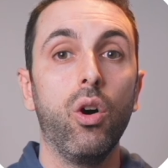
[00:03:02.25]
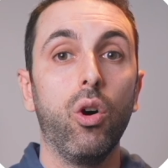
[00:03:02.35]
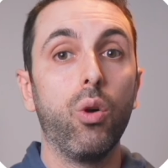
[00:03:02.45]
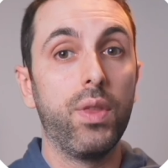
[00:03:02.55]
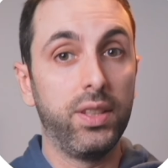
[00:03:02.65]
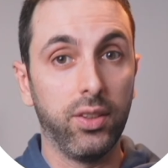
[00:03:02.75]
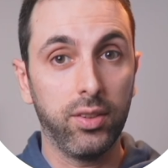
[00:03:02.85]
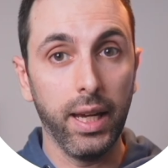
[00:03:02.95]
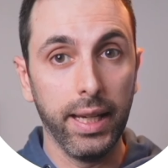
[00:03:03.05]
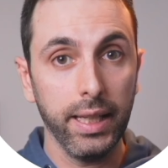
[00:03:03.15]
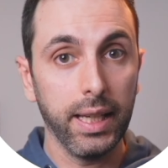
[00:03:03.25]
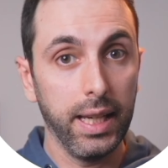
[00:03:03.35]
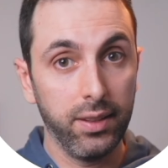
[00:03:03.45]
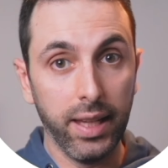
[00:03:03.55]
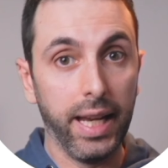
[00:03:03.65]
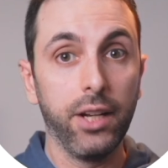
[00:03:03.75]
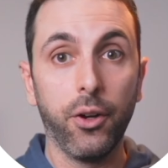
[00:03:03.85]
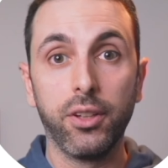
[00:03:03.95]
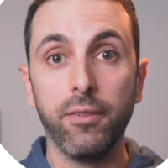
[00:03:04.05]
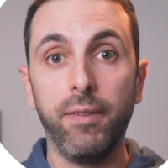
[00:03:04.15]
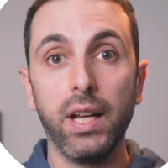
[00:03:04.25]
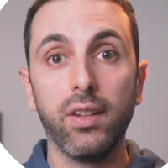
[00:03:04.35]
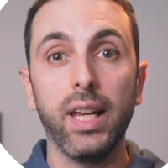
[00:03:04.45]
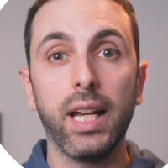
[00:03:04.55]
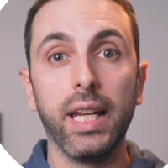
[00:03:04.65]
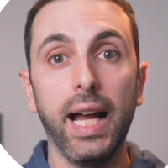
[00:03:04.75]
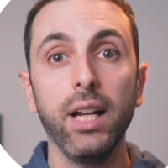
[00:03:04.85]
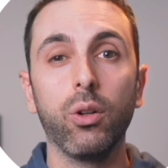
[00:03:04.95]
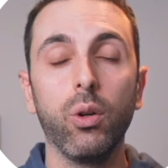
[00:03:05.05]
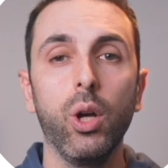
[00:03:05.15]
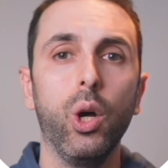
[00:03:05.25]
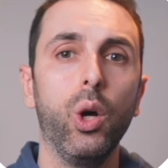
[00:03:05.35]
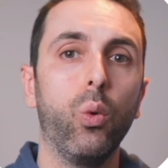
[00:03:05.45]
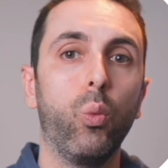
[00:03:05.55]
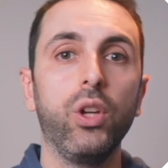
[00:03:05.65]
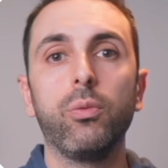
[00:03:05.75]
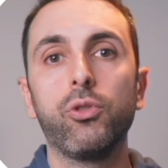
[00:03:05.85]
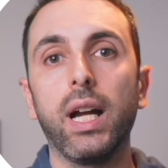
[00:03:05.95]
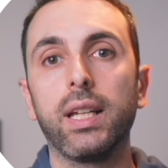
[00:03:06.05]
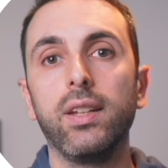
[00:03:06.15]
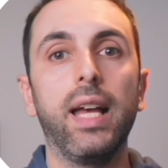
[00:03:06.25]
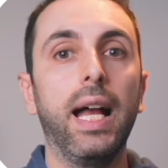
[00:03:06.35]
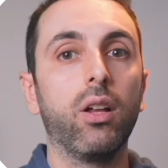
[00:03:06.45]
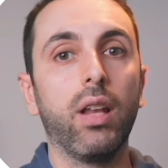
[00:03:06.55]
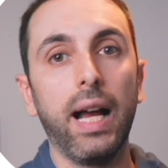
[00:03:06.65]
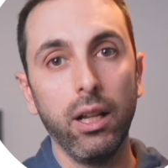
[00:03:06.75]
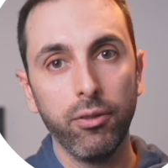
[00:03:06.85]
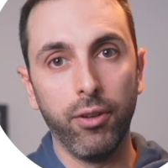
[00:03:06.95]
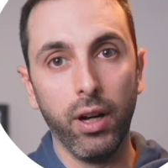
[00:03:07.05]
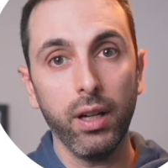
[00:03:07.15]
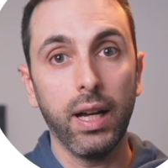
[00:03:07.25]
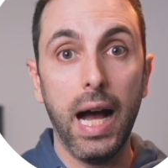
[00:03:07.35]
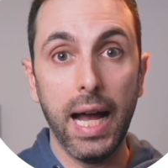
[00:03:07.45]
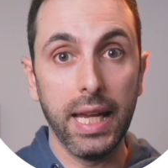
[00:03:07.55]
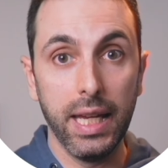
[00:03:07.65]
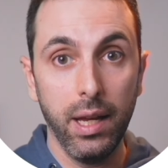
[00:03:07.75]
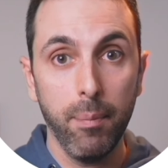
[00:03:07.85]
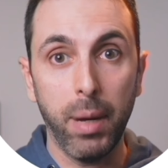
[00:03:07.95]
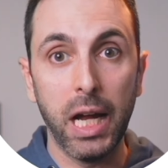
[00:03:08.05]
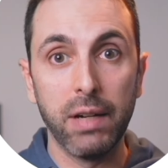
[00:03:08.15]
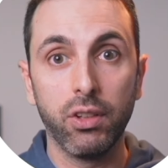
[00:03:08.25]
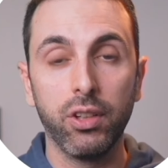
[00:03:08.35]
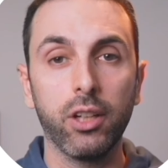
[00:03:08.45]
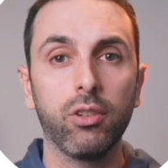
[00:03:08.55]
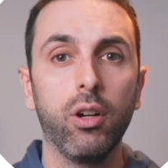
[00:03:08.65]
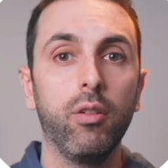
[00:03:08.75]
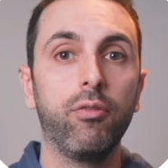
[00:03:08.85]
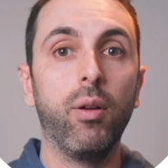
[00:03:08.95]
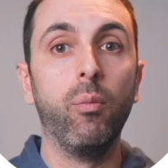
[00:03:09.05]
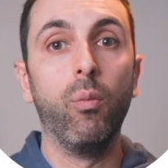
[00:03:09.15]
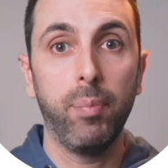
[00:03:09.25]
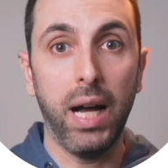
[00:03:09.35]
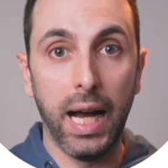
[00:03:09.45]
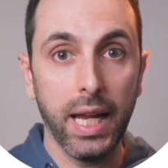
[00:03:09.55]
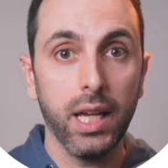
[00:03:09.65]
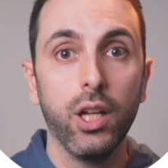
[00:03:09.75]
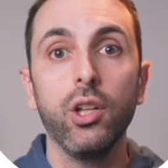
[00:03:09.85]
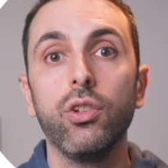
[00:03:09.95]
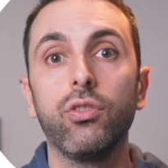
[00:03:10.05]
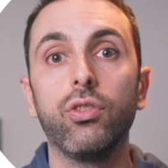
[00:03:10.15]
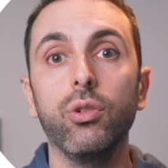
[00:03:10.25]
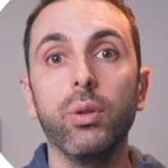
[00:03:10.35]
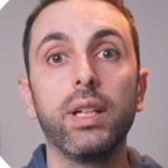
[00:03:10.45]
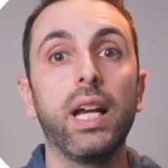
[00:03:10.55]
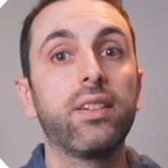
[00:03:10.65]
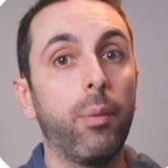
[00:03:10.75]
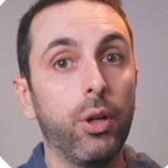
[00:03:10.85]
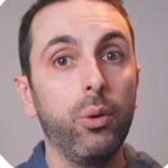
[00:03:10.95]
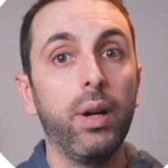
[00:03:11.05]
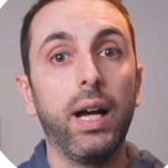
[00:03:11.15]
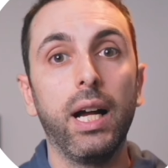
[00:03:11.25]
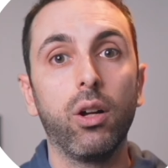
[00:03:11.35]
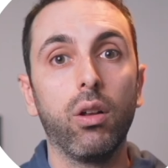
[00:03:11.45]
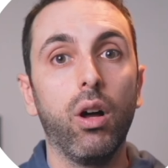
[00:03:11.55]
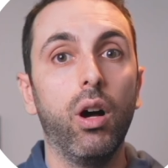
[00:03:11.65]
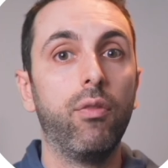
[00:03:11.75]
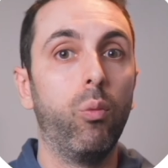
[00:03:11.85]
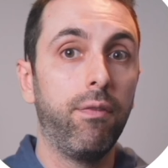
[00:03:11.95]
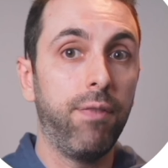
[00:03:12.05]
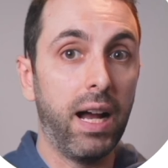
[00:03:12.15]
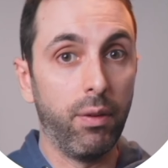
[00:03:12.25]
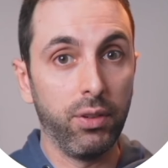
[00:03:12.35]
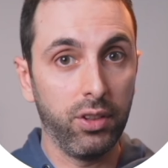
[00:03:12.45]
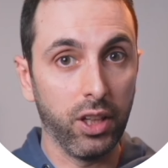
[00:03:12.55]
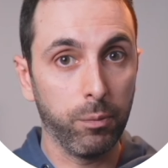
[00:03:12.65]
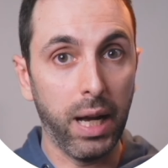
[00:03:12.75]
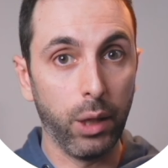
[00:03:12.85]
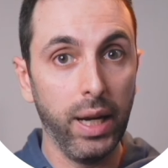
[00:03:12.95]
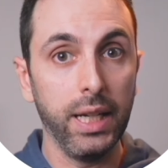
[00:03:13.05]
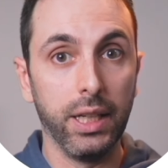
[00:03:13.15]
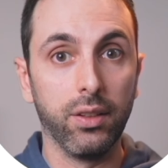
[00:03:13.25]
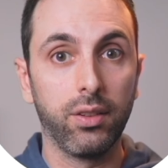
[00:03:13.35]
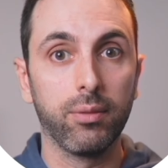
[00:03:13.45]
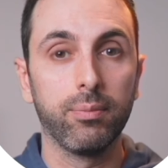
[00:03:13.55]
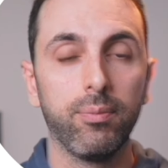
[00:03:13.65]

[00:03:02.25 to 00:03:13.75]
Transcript: All this is saying is that in order to find the second angle, we subtract this angle alpha, i.e. pi over 6, from pi to get our new angle of 5 over 6 pi radians.